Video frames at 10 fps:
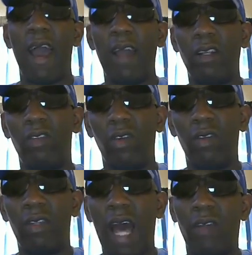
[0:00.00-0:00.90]
And in
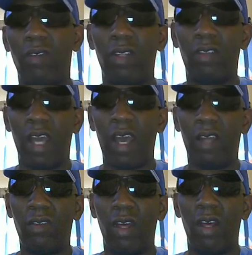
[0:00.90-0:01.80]

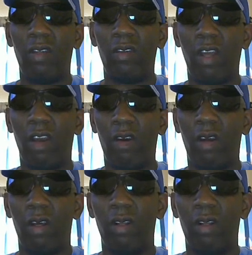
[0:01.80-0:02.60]
2010s, there